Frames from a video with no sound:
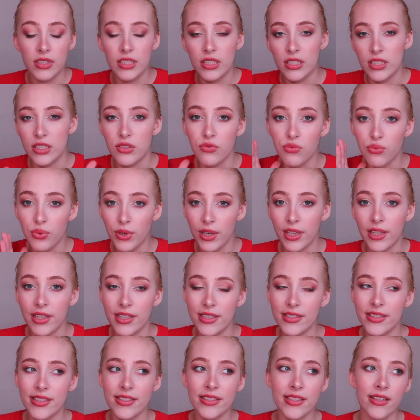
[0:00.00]
It's a really
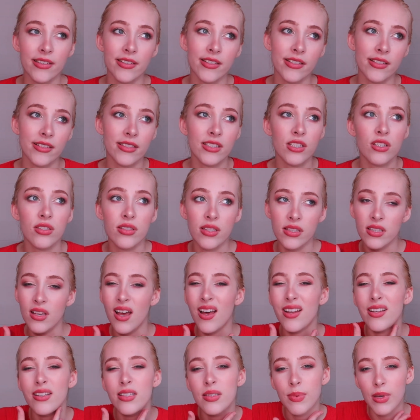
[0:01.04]
easy sentence because it's
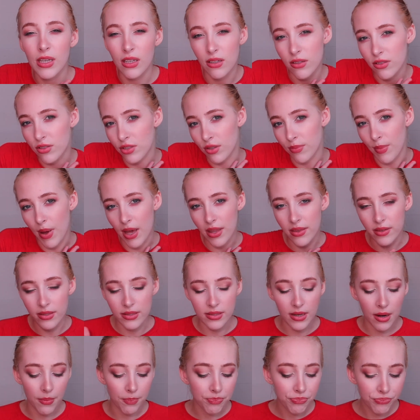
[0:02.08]
hard to speak because your mouth is
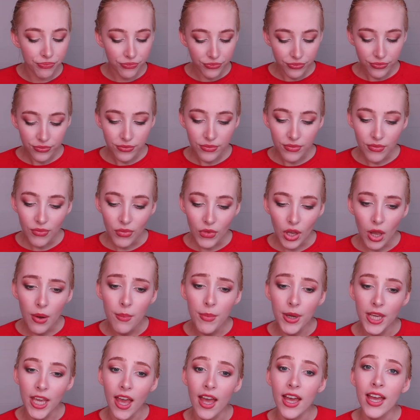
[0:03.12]
numb.
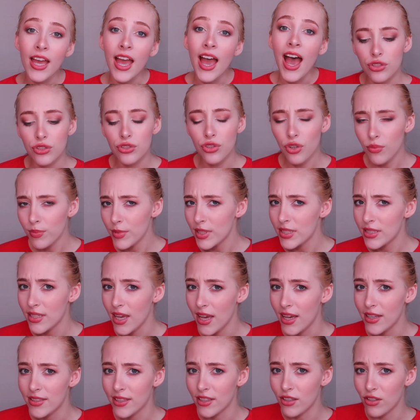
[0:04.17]
But yeah, don't be
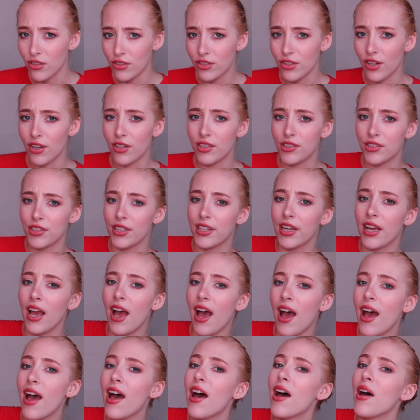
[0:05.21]
scared to get your surgery.
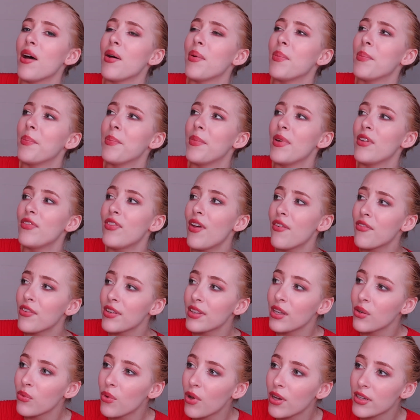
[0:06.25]
If
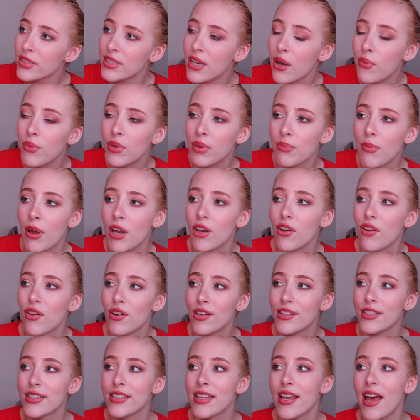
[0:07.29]
everything works out with my
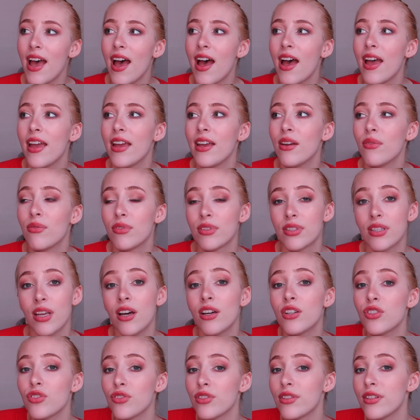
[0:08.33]
nose, it was
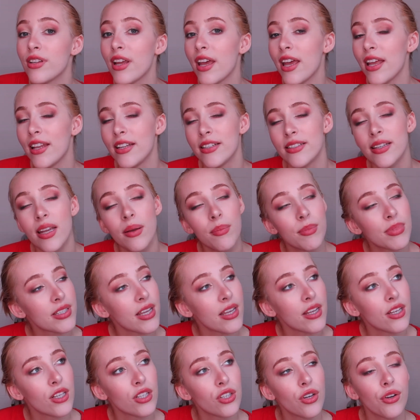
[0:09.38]

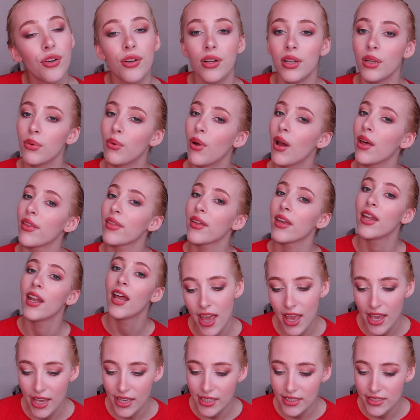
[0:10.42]
110% totally worth it.
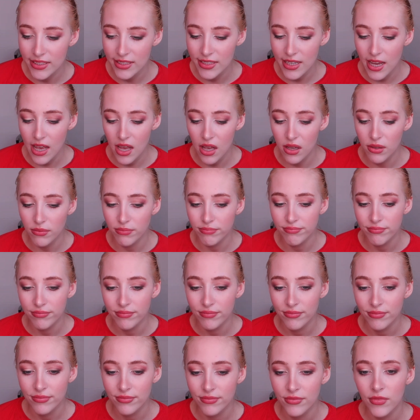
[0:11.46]
And
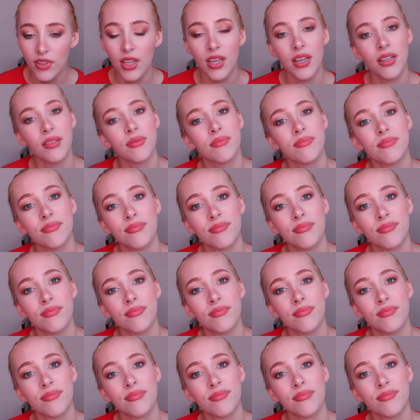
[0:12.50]
yeah,